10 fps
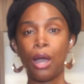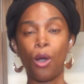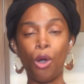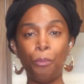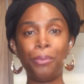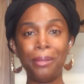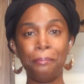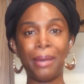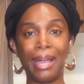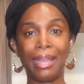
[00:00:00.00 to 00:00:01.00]

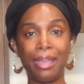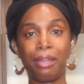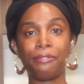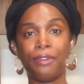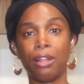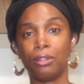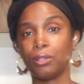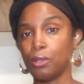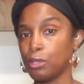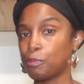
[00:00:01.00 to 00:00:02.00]
open my hair
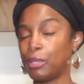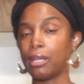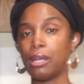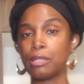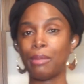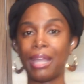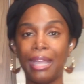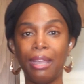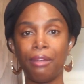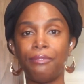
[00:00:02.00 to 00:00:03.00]
follicles because my
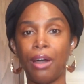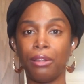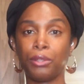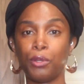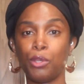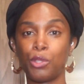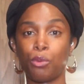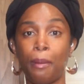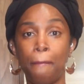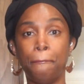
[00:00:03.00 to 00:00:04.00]
hair follicles
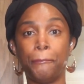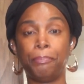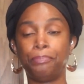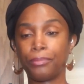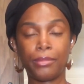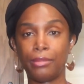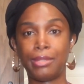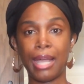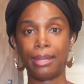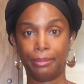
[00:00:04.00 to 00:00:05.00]
were
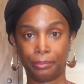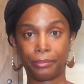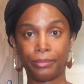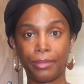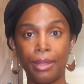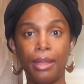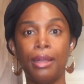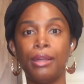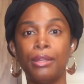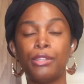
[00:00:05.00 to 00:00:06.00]
dead.
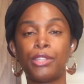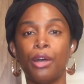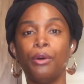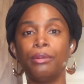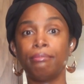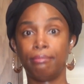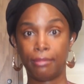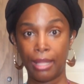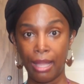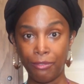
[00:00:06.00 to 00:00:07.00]
So
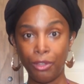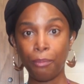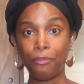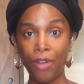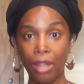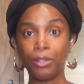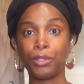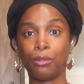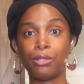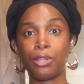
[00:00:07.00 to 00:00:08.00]
if your
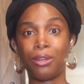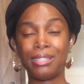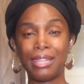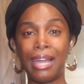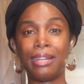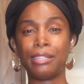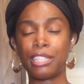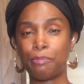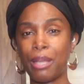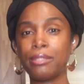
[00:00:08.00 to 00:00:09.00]
follicles are dead,
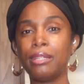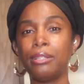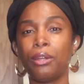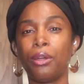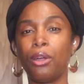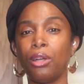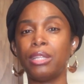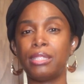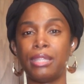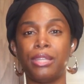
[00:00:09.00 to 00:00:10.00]
especially in the
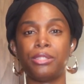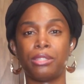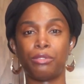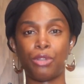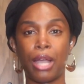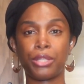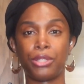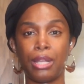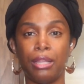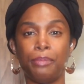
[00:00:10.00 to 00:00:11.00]
early stages of
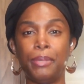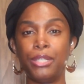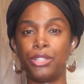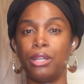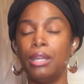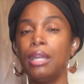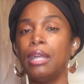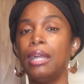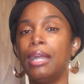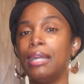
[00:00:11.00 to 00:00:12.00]
traction alopecia,
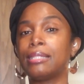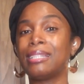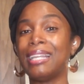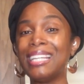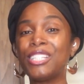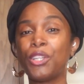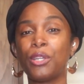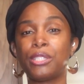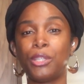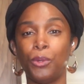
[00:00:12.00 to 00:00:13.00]
it's
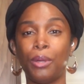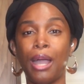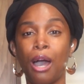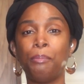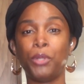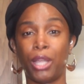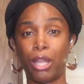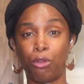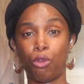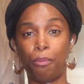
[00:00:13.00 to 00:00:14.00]
easier to help your
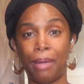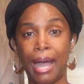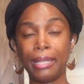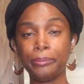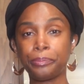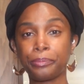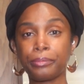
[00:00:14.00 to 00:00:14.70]
hair grow back.